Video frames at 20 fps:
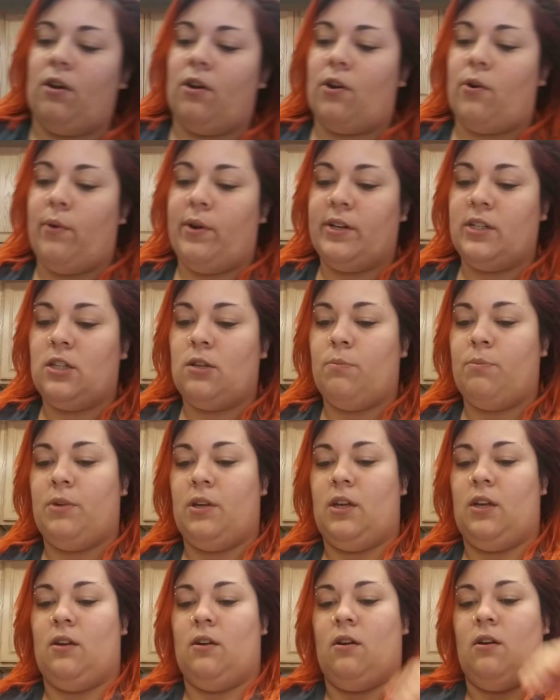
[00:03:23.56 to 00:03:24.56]
are going to
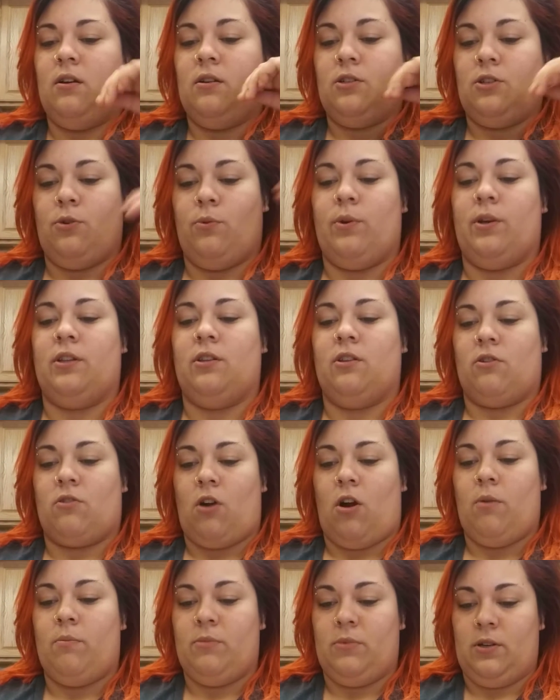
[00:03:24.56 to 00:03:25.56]
be doing the
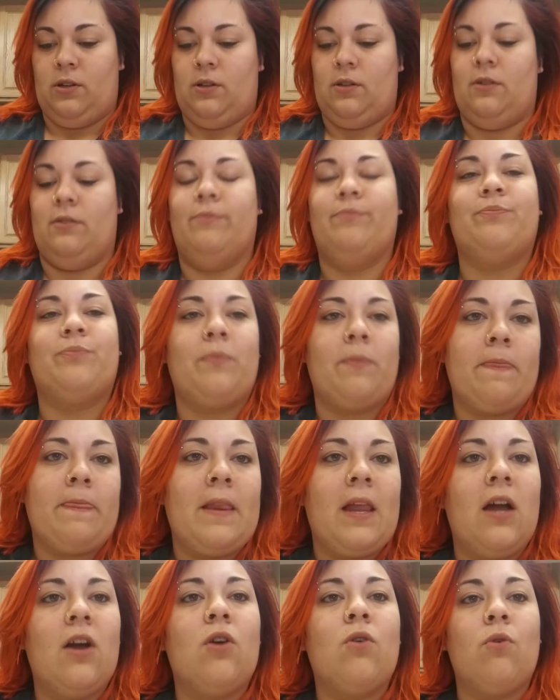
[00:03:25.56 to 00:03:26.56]

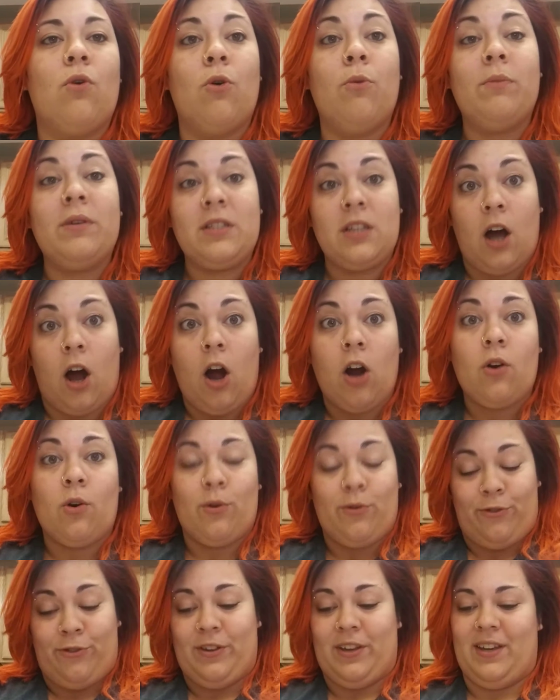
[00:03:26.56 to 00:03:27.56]

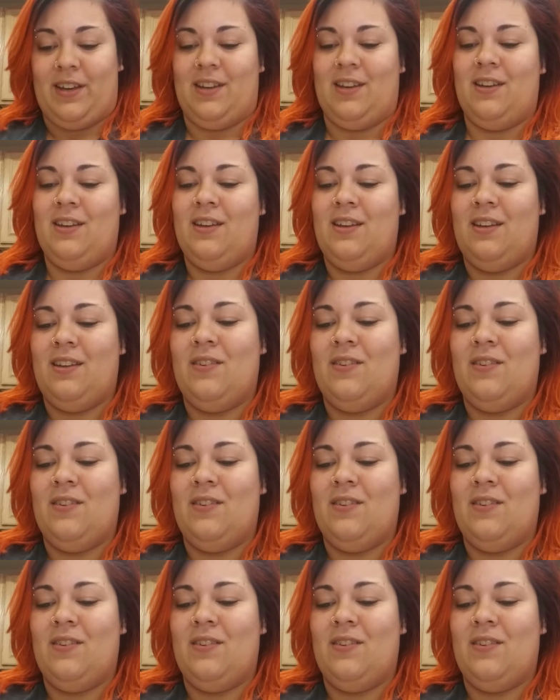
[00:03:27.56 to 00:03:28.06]
chromatography.